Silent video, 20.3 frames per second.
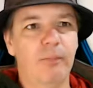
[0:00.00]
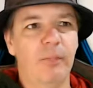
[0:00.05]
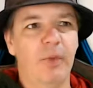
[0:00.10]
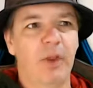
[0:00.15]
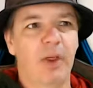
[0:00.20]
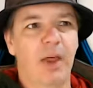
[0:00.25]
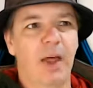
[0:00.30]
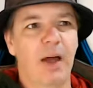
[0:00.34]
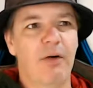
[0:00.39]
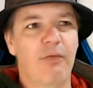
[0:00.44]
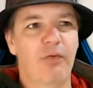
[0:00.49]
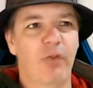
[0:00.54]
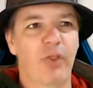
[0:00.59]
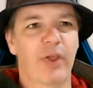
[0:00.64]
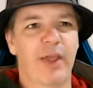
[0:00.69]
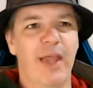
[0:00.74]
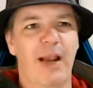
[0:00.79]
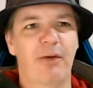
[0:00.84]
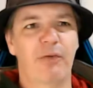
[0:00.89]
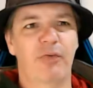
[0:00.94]
For
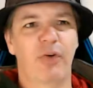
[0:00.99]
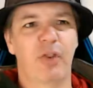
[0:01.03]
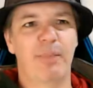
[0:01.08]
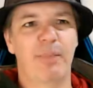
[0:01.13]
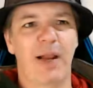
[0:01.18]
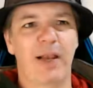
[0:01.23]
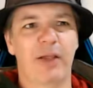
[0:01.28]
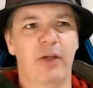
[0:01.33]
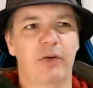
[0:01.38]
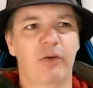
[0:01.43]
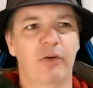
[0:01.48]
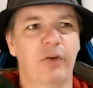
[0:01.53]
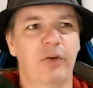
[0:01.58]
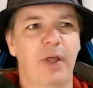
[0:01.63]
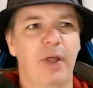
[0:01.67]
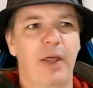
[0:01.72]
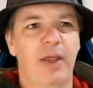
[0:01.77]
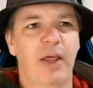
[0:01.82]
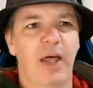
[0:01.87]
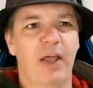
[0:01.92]
the Pelicans,
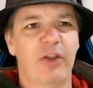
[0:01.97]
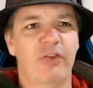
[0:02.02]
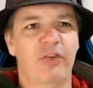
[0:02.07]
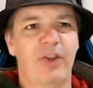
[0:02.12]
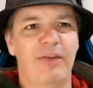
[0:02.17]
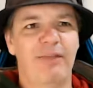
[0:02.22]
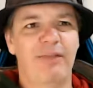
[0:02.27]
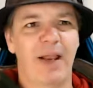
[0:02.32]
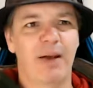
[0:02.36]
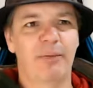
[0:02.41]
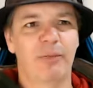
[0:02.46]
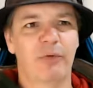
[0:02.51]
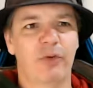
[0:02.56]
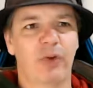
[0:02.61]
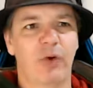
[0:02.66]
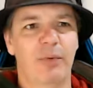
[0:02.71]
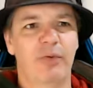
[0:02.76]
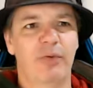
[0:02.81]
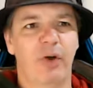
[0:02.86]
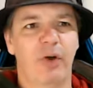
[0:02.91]
Steven Adams
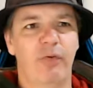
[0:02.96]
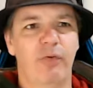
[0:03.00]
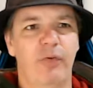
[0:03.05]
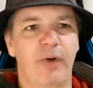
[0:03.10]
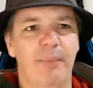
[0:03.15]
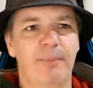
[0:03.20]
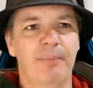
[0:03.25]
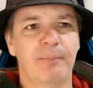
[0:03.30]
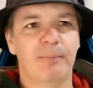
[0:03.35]
got himself